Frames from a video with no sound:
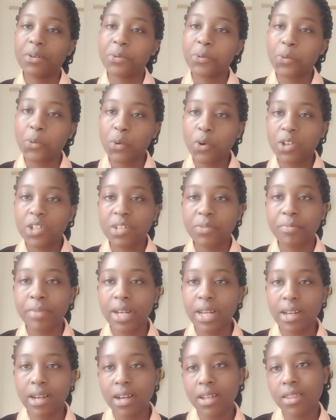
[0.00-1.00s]
watch
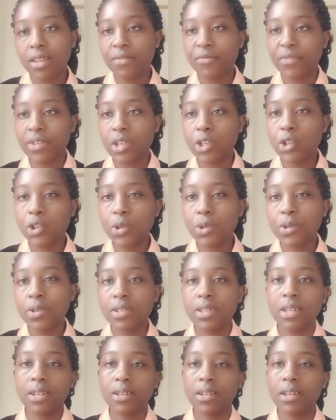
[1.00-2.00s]
my other videos
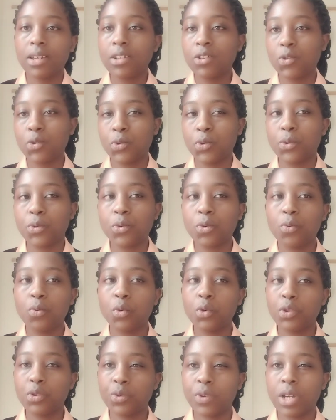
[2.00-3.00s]
and get to know
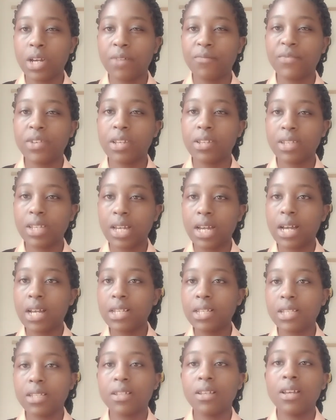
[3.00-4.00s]
what we have discussed.